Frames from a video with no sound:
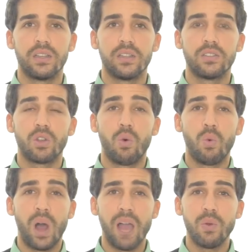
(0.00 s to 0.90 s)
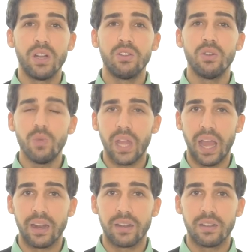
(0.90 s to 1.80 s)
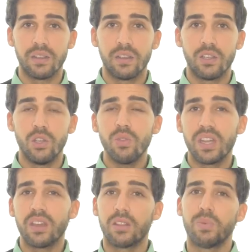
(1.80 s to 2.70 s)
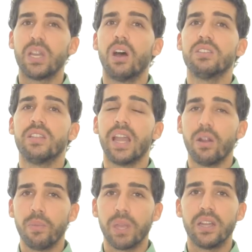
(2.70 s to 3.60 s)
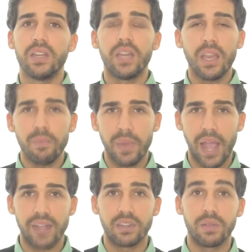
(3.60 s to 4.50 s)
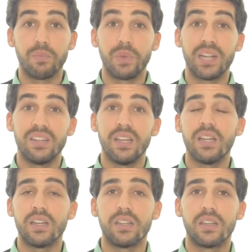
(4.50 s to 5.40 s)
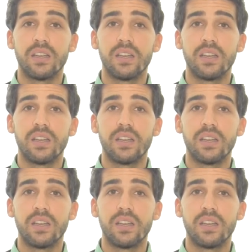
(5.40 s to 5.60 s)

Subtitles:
So why would it do that? You think it's because their opinion impacted me, but it didn't.